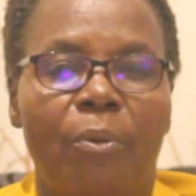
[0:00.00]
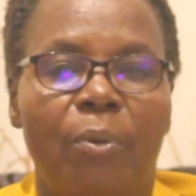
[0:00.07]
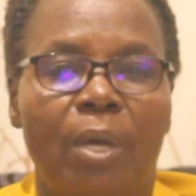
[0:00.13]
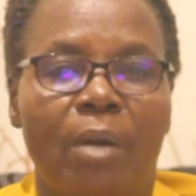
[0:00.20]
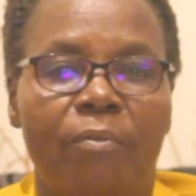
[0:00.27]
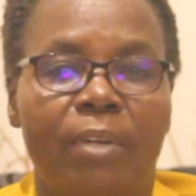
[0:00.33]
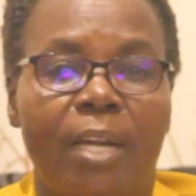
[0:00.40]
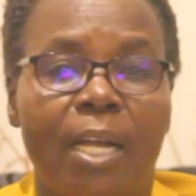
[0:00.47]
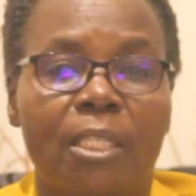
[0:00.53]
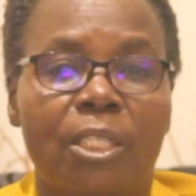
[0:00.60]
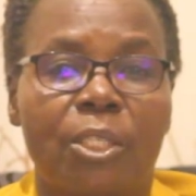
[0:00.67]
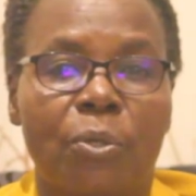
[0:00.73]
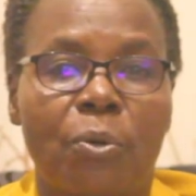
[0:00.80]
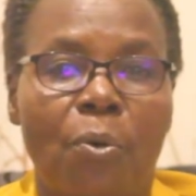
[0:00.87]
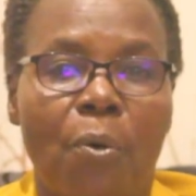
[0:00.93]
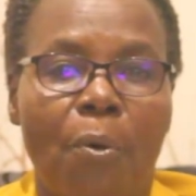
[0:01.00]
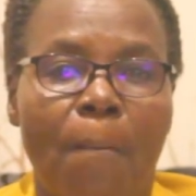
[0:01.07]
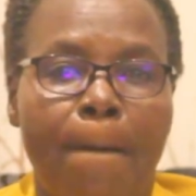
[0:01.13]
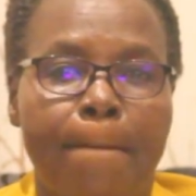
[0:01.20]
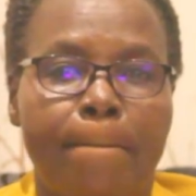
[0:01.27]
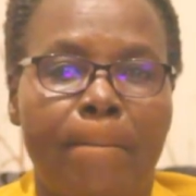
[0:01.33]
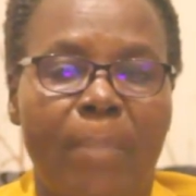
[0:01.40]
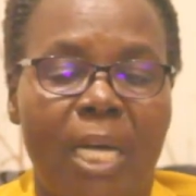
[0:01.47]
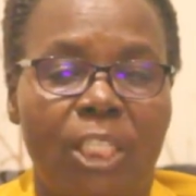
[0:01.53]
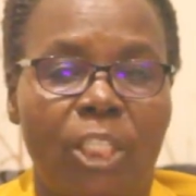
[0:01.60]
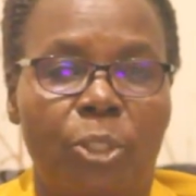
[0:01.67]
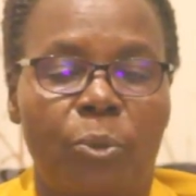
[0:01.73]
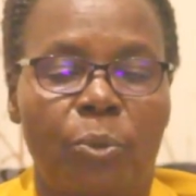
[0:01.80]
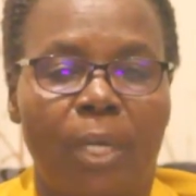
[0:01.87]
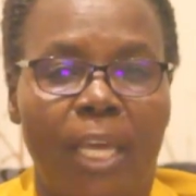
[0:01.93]
we have done so
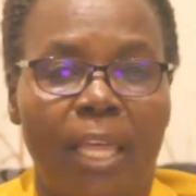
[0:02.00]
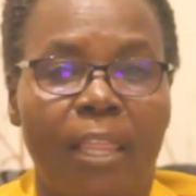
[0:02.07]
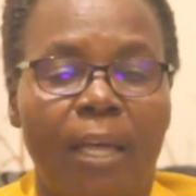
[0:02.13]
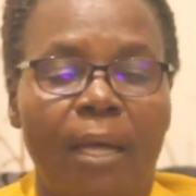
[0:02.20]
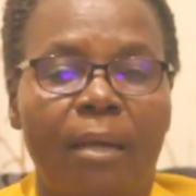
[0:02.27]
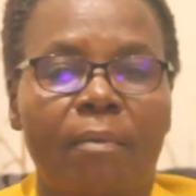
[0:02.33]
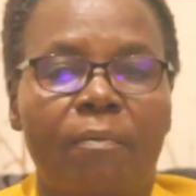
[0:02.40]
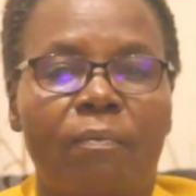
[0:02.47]
much together,